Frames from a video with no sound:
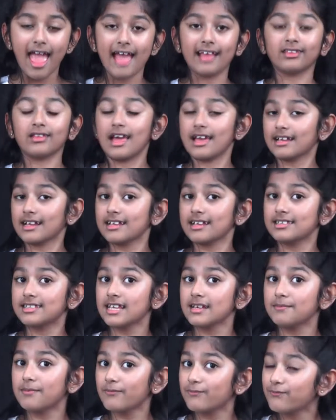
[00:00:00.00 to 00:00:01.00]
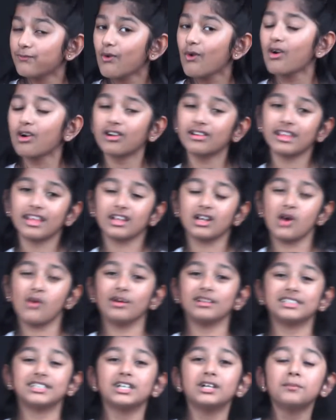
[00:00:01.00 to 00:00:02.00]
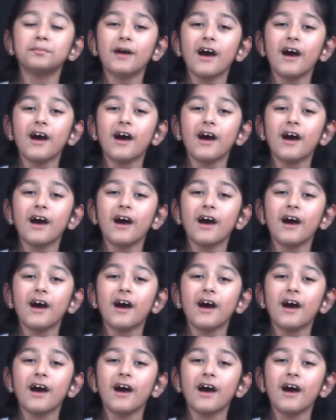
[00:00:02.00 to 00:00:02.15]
And like I said before, they go into your